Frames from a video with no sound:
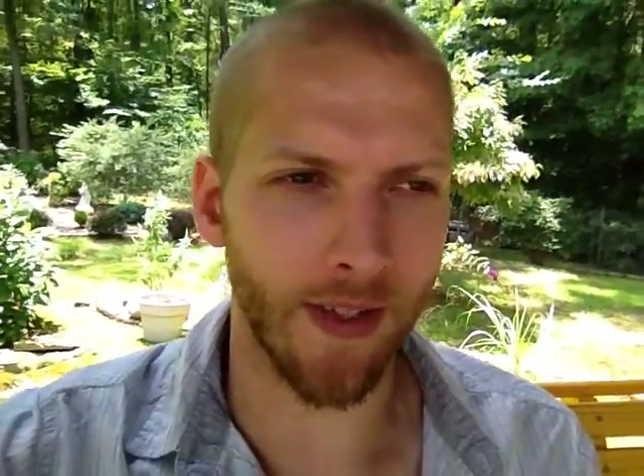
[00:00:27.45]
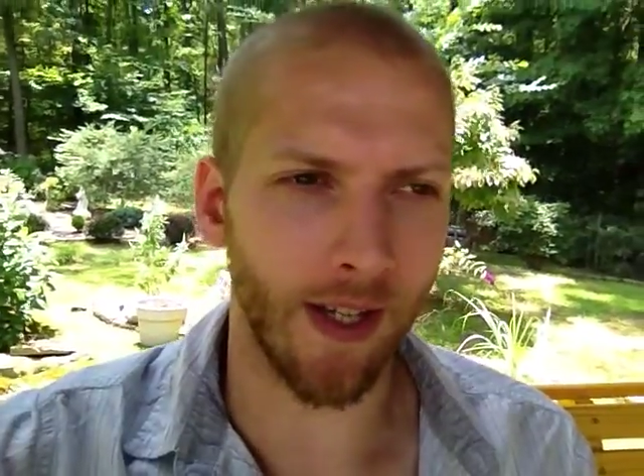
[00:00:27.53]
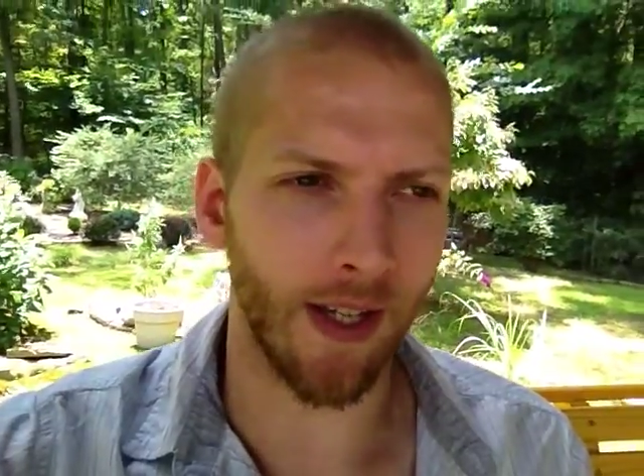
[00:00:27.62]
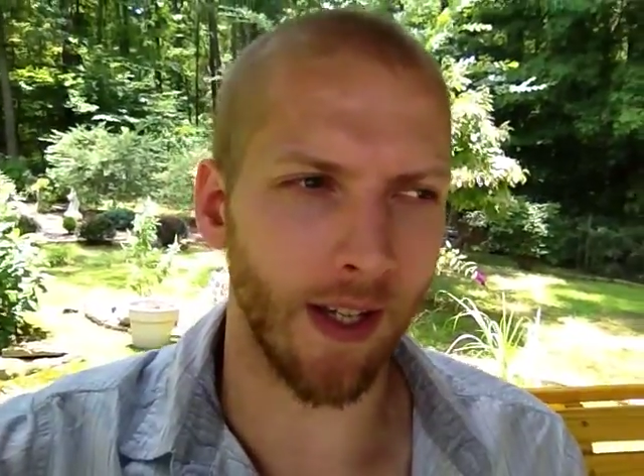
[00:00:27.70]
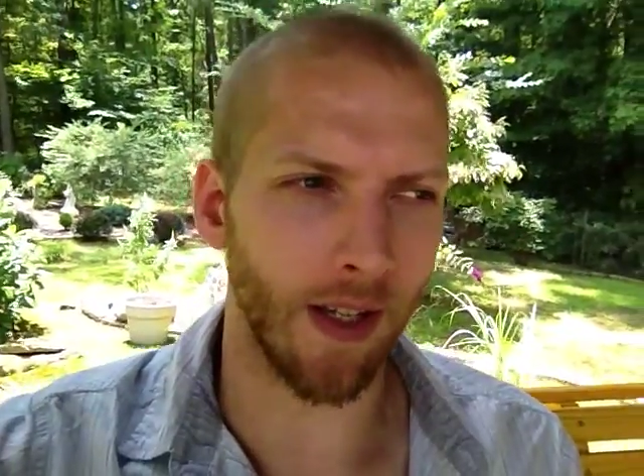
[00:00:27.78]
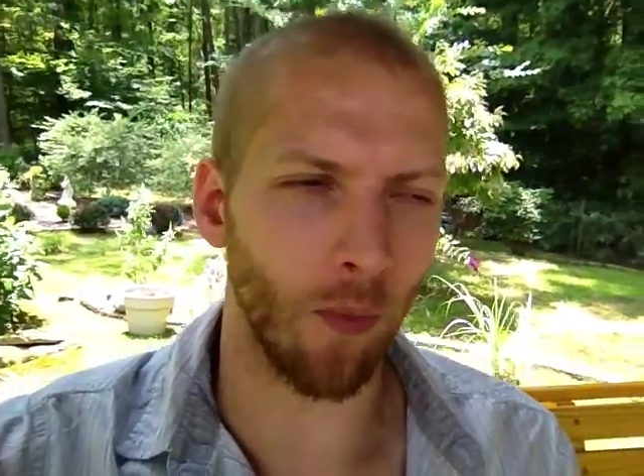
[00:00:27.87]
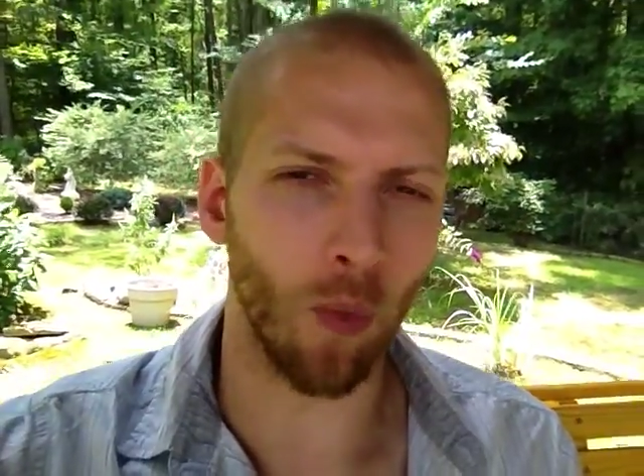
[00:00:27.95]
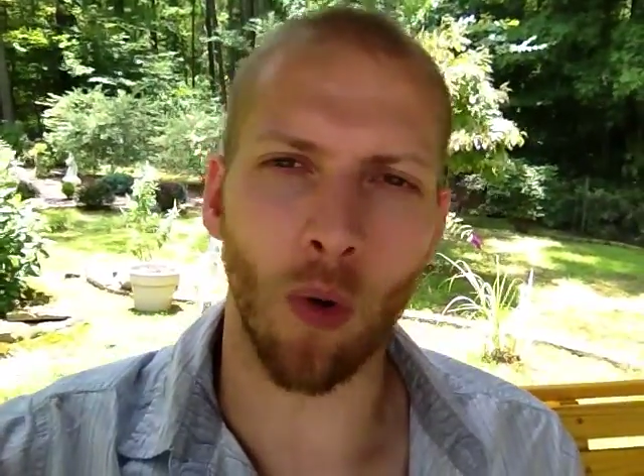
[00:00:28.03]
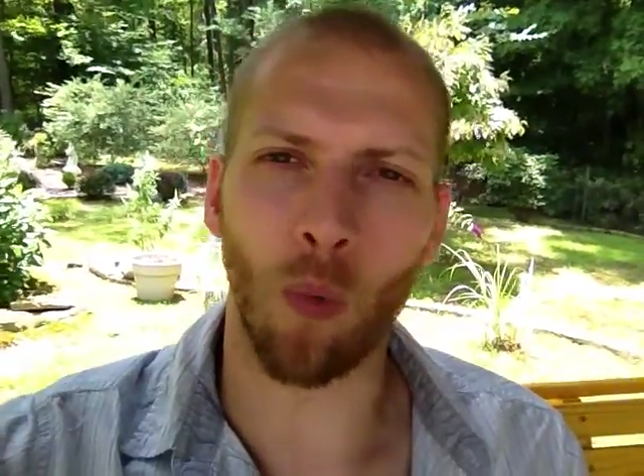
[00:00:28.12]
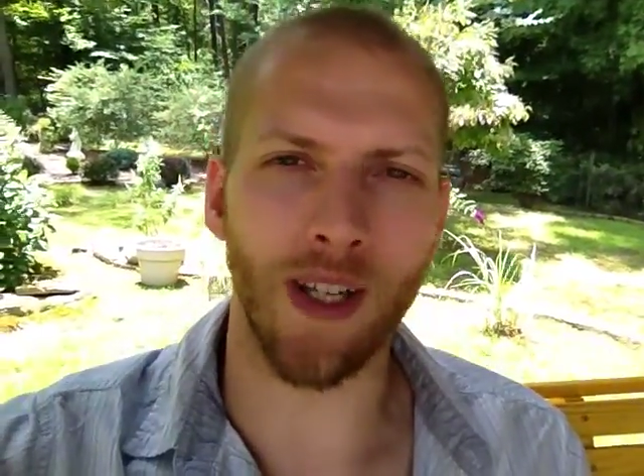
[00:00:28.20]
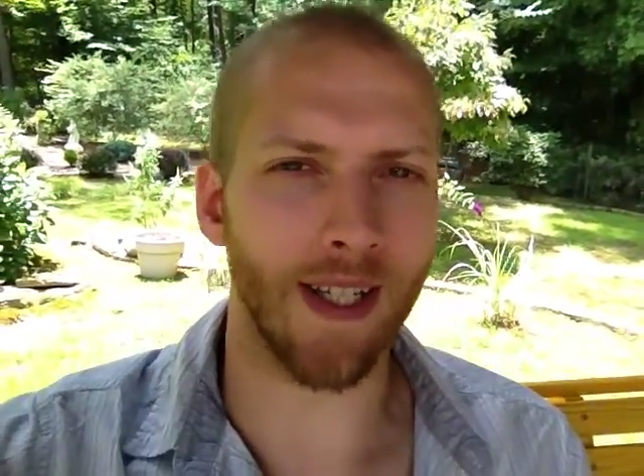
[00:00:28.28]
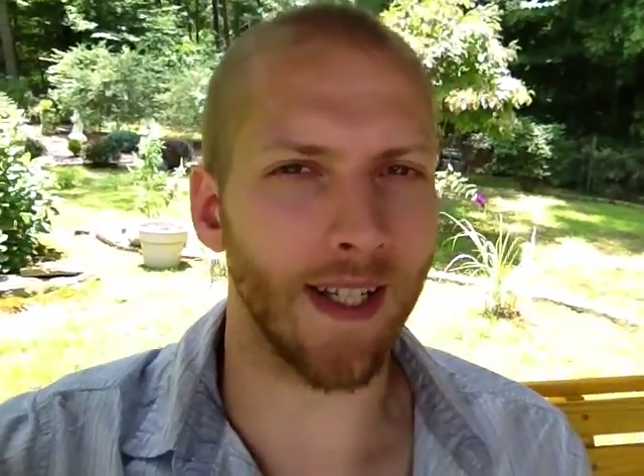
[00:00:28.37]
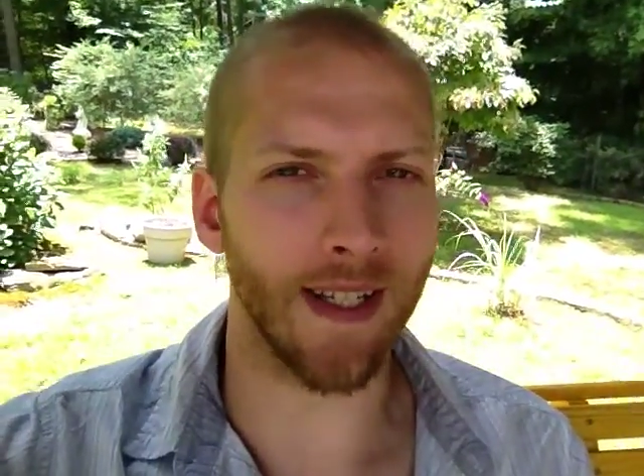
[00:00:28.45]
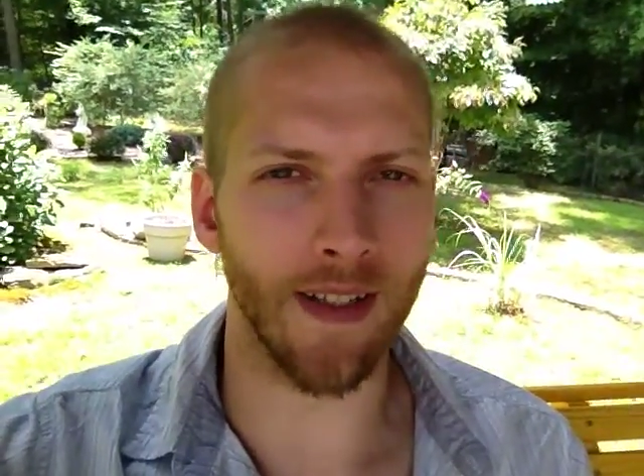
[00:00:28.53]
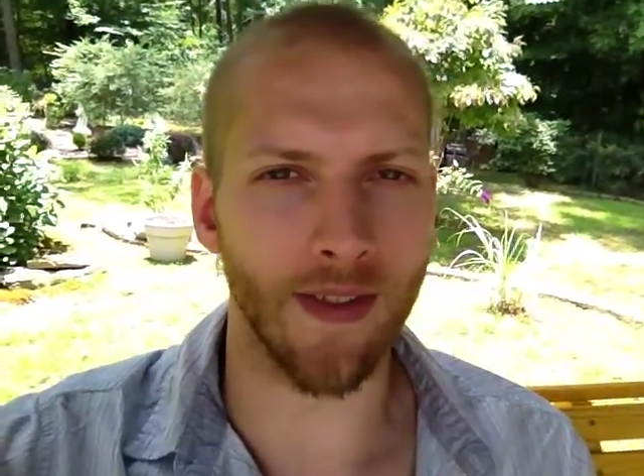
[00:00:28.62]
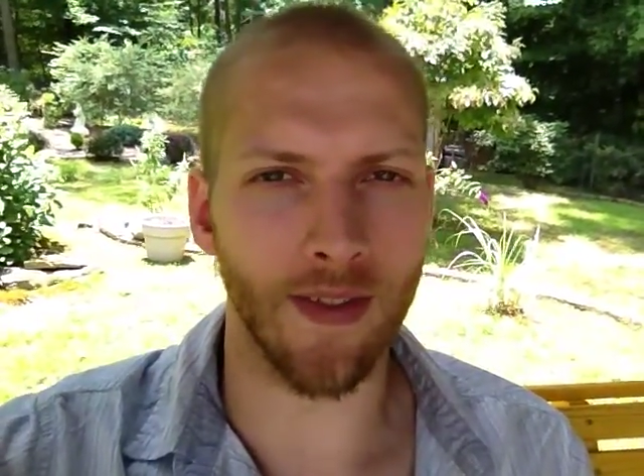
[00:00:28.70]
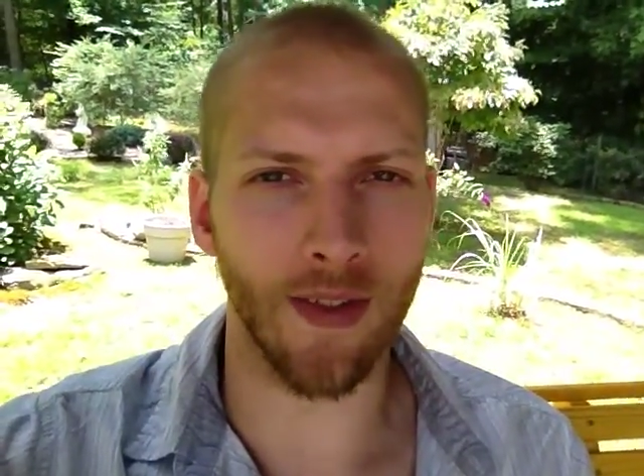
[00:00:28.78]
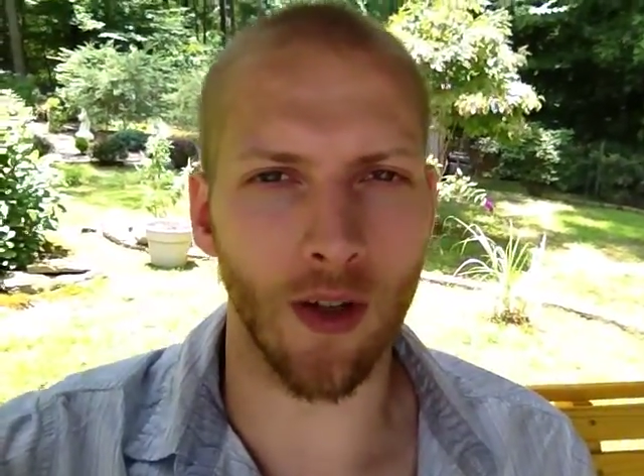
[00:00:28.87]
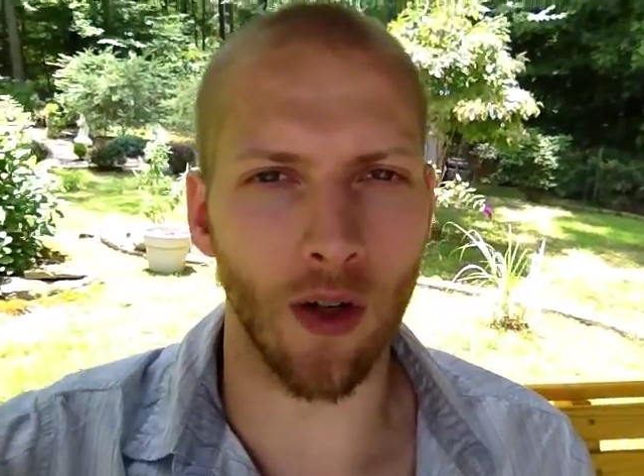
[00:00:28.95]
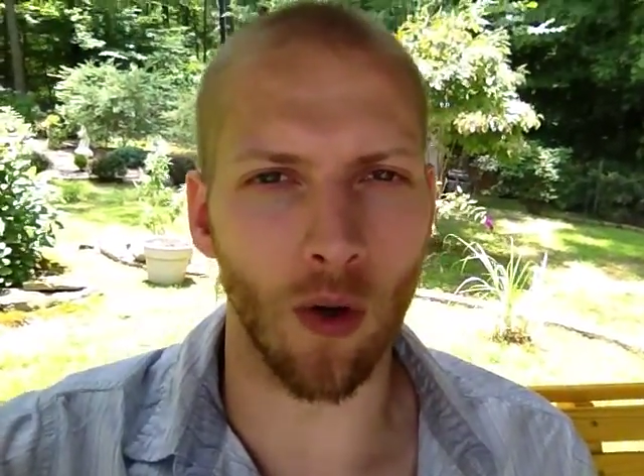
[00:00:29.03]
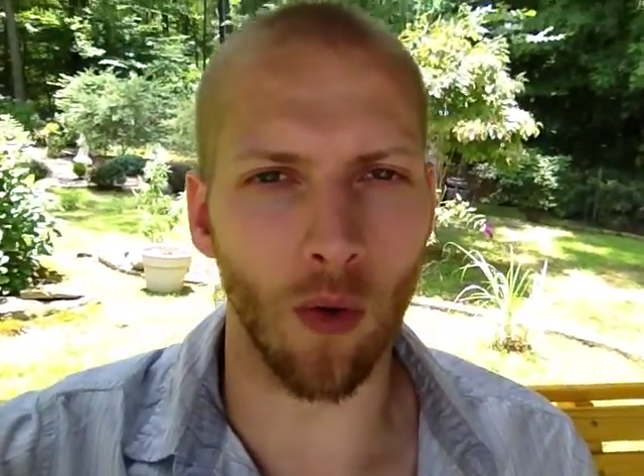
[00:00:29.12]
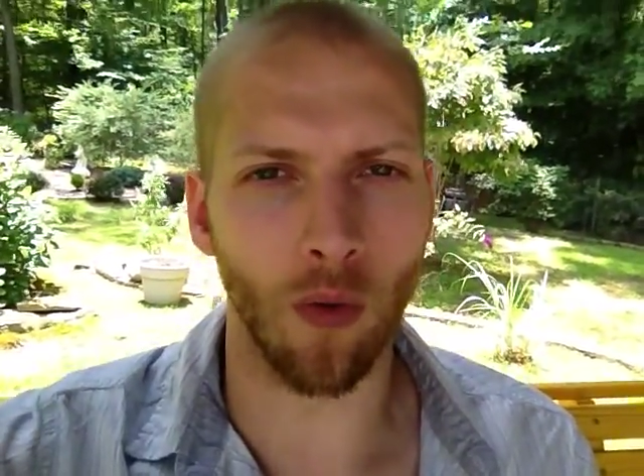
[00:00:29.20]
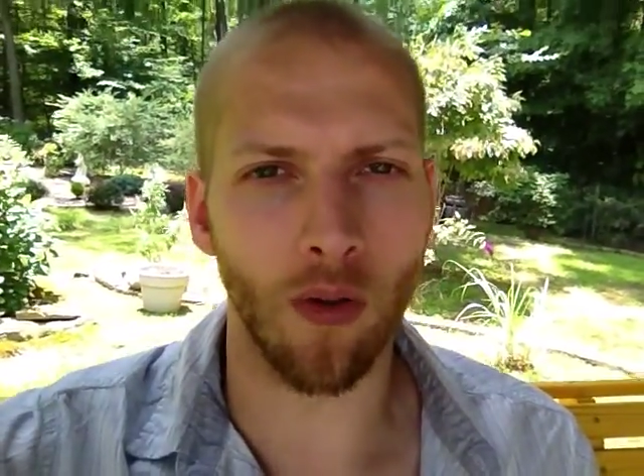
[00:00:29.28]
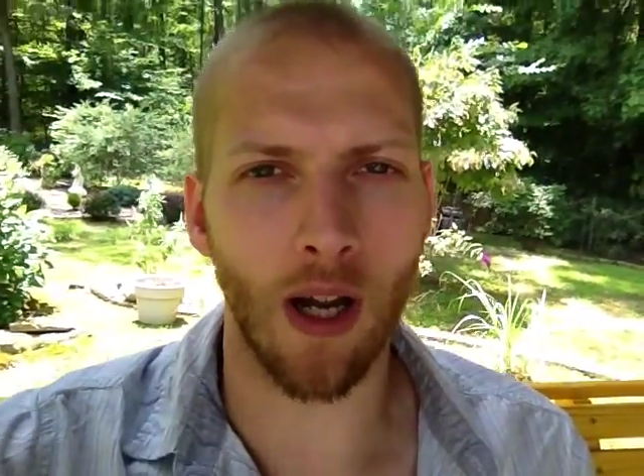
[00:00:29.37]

and what we did. So